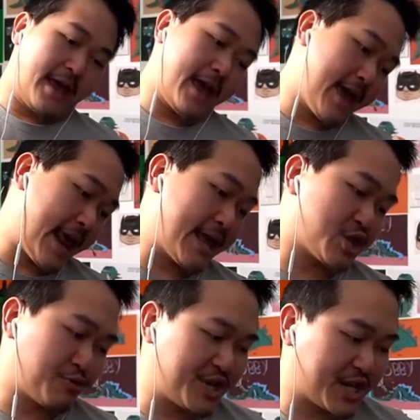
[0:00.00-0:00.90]
and
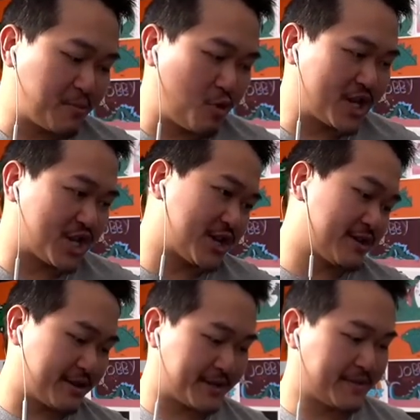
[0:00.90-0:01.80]
answering some
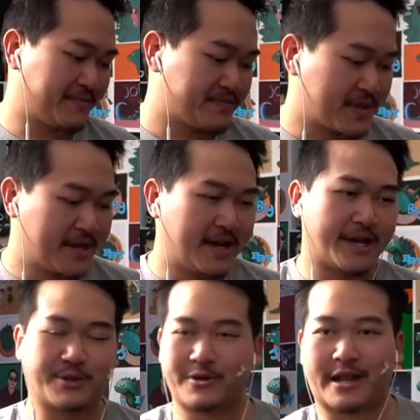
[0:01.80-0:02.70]
questions.
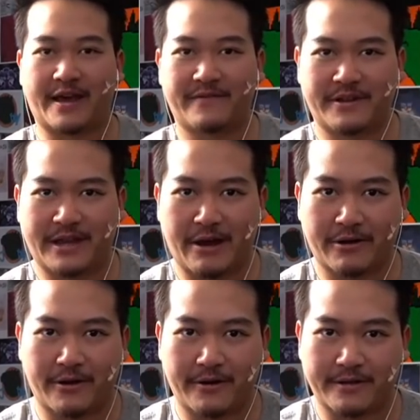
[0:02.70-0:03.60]
I do not have any
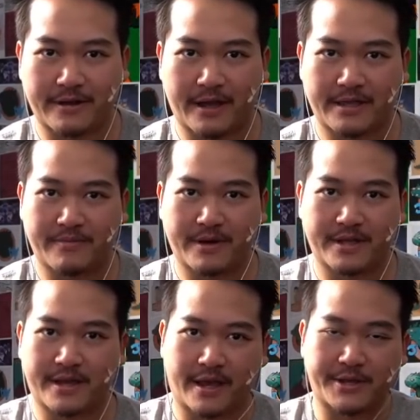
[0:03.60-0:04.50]
alcohol tonight,
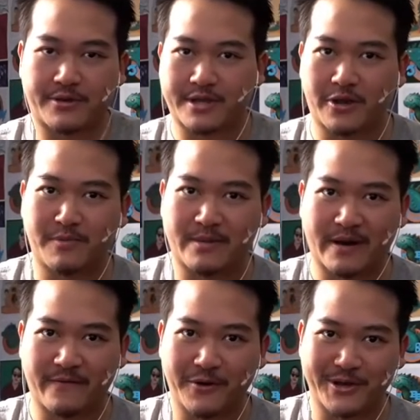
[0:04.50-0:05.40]
but as you can tell by
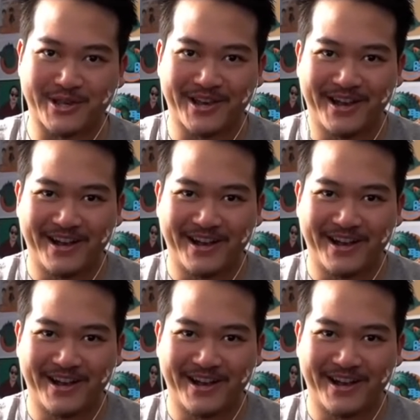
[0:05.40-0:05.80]
my voice,